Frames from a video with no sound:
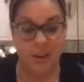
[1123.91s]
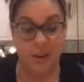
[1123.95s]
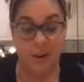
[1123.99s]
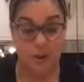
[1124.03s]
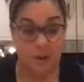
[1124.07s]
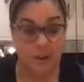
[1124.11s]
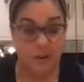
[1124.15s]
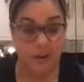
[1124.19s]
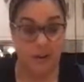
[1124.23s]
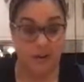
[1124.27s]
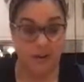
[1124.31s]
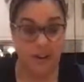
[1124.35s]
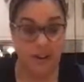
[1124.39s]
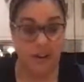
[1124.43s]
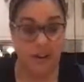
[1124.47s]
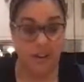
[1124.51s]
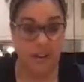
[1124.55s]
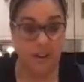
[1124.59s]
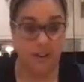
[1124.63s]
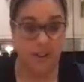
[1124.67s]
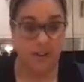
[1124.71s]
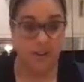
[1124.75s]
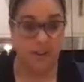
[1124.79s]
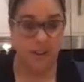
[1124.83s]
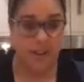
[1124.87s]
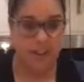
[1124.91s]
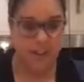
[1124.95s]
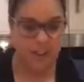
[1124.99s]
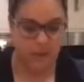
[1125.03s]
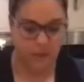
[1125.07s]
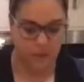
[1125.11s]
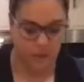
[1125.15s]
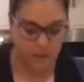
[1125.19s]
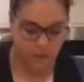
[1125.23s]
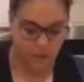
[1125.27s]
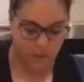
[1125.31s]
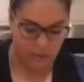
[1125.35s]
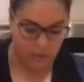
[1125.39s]
not enough icing sugar in it. It's
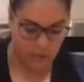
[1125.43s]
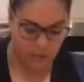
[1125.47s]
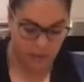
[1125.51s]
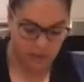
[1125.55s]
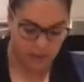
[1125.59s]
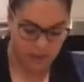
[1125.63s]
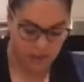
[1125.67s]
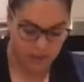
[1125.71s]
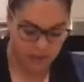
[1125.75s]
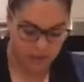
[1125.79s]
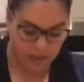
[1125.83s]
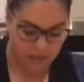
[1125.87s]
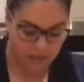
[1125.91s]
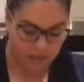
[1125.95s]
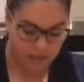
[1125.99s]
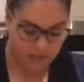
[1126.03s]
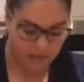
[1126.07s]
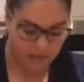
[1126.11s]
got too much butter.